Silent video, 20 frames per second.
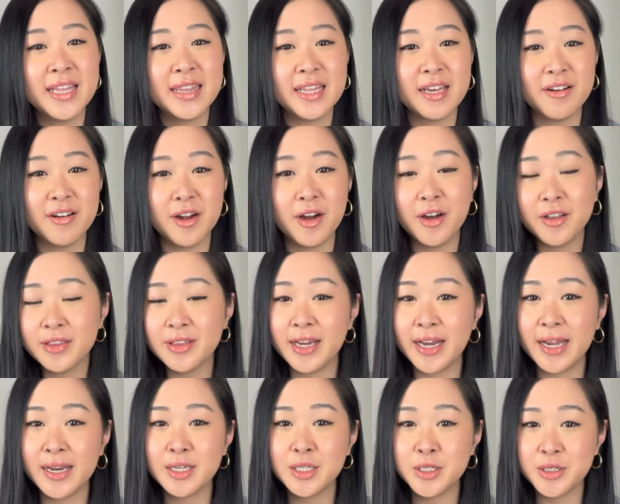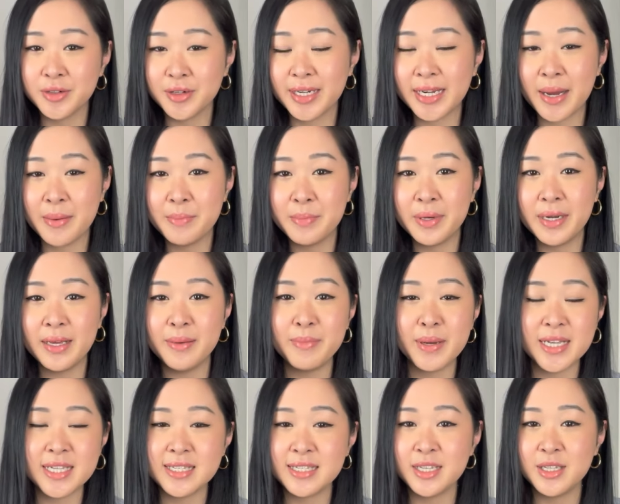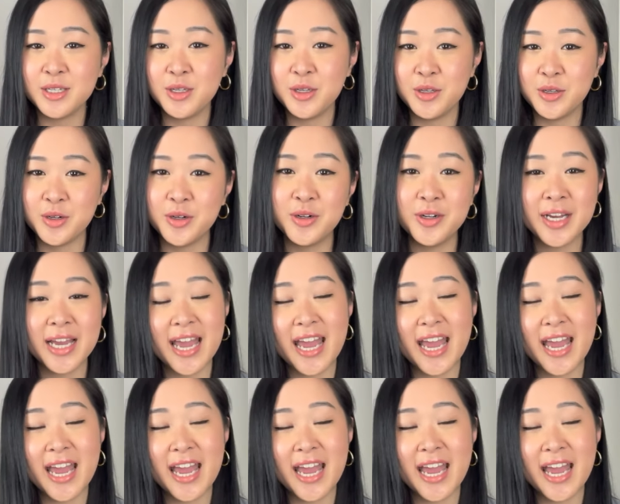they're an online jewelry company based in New York,